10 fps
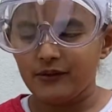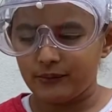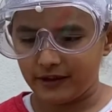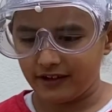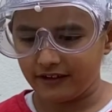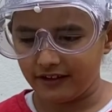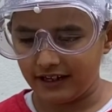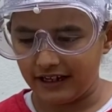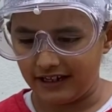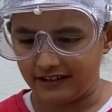we are going
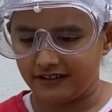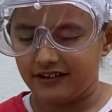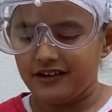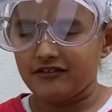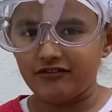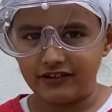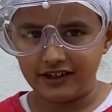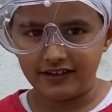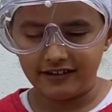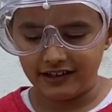to add
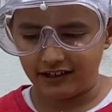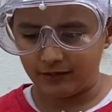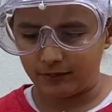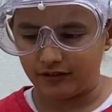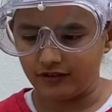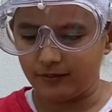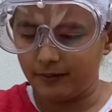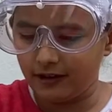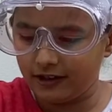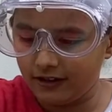3 teaspoons of
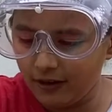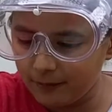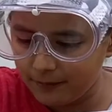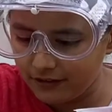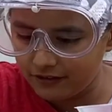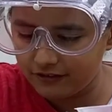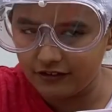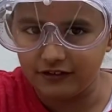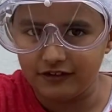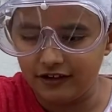bicarbonate
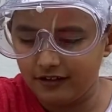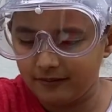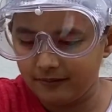soda.